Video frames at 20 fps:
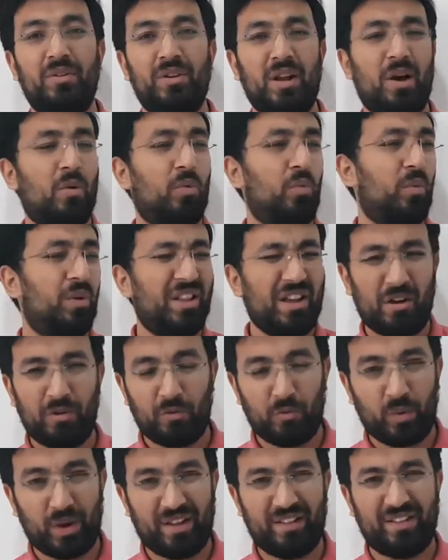Now
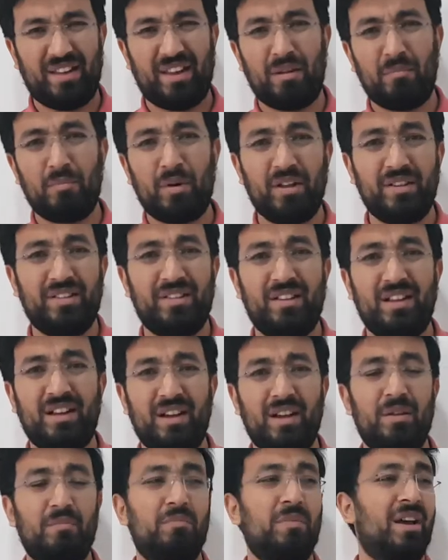without wasting much
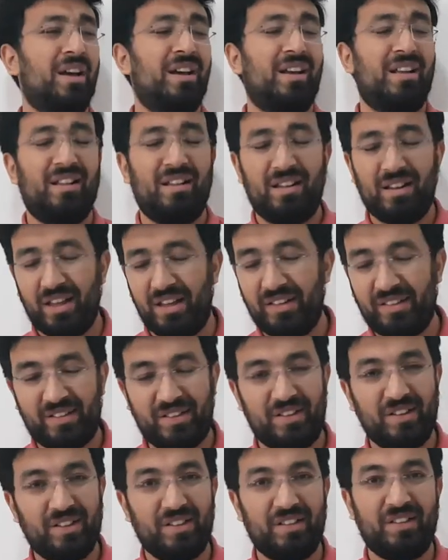time, let's
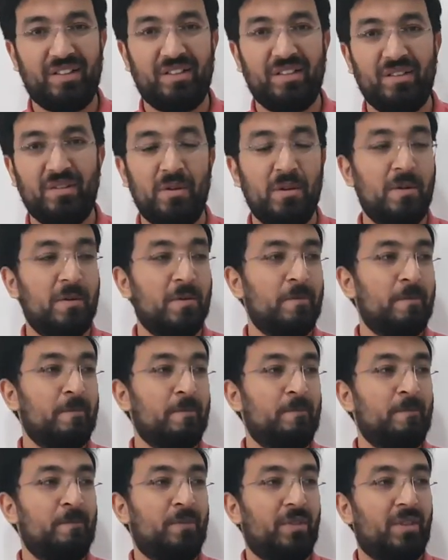just
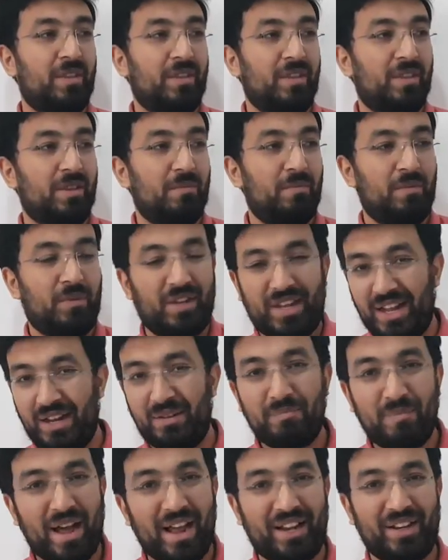
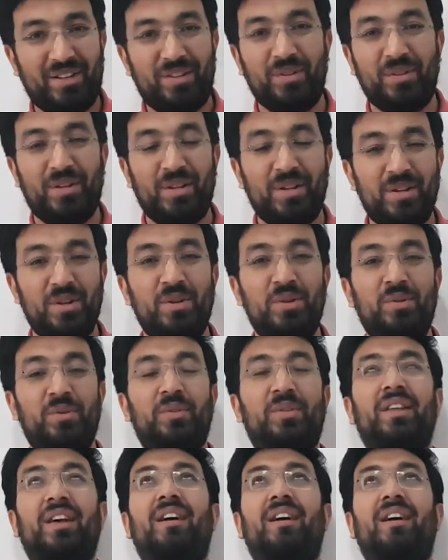get back to the news.